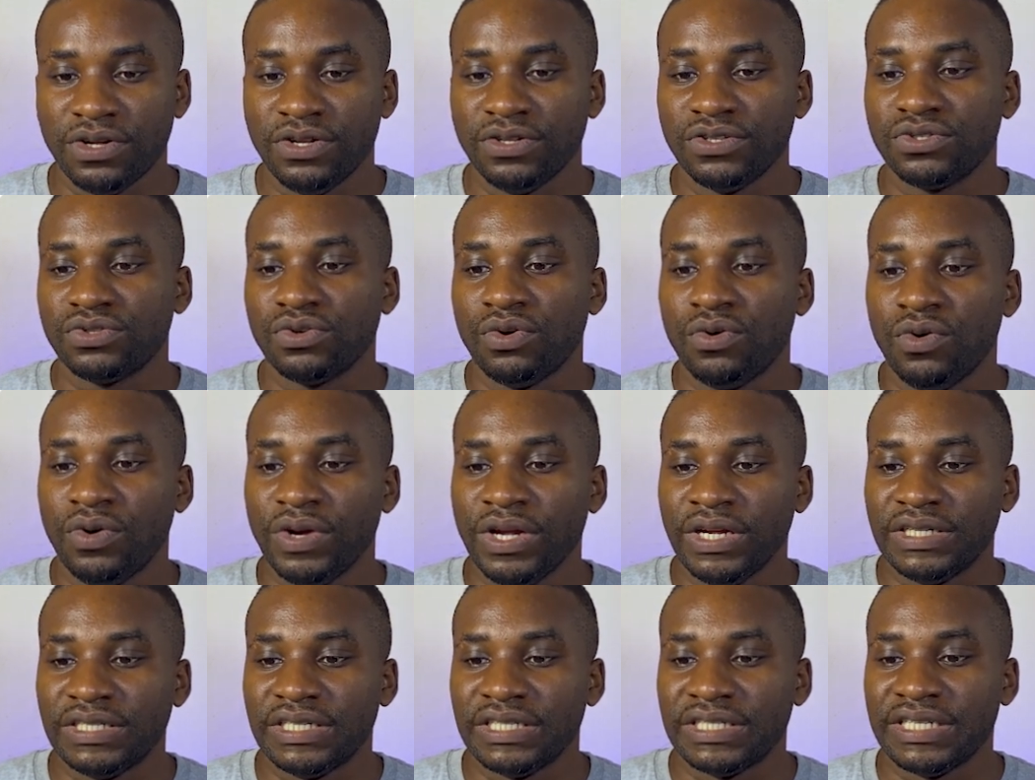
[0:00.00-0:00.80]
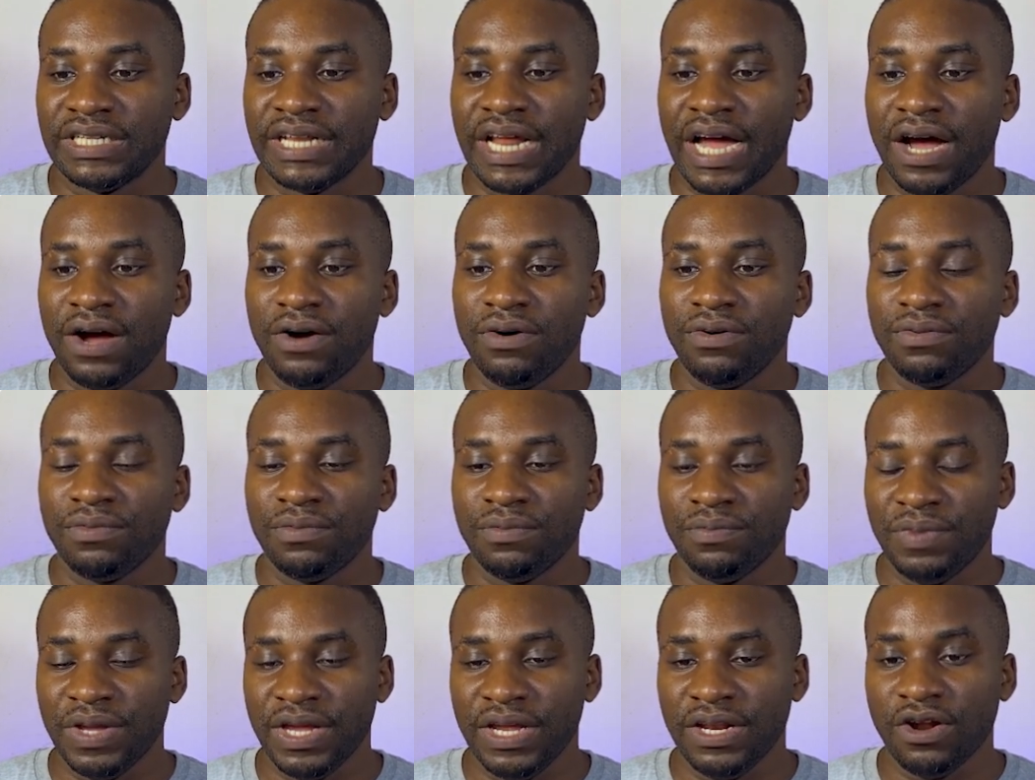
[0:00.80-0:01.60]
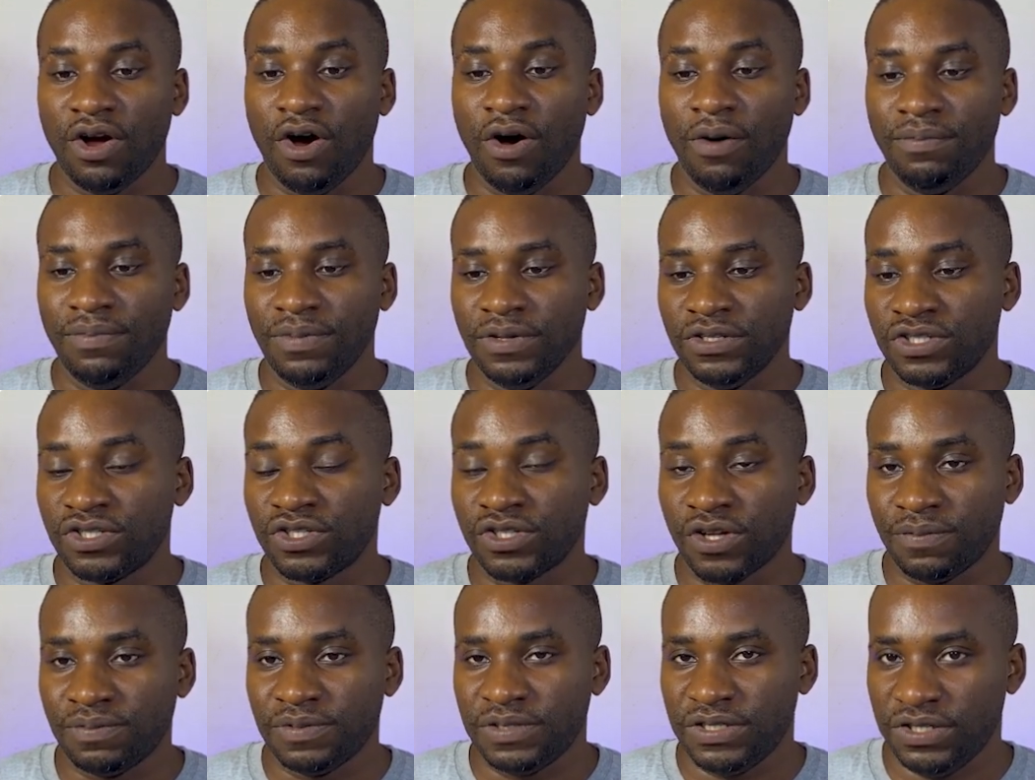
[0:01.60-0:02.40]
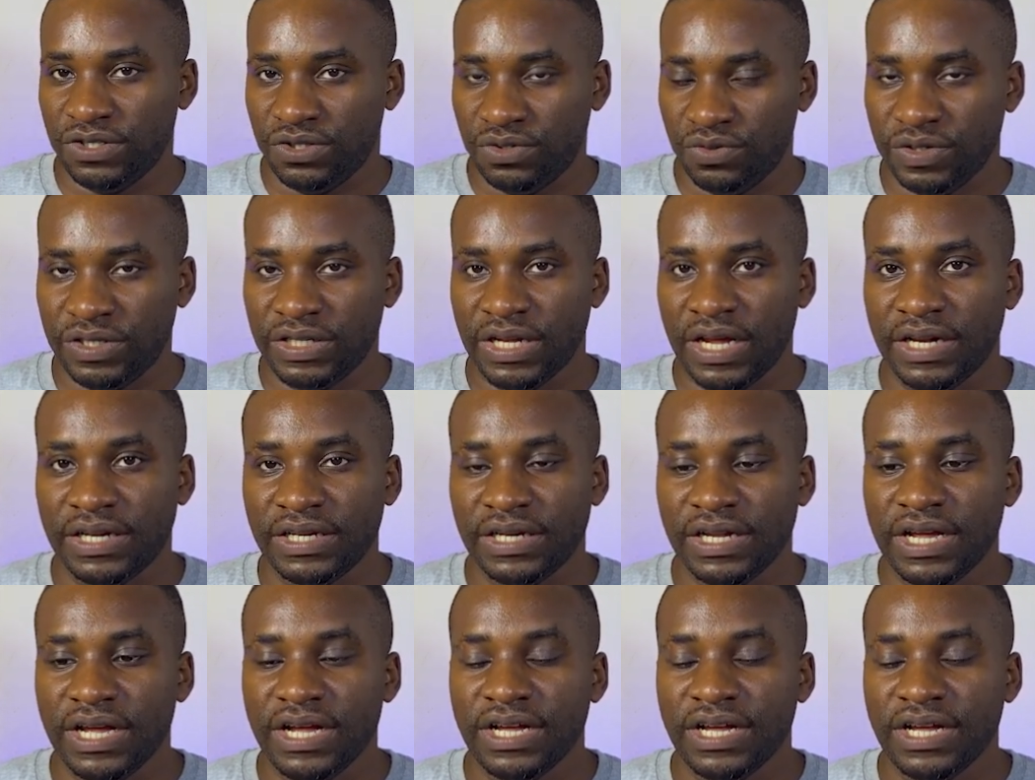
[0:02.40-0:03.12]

So it is now being substituted.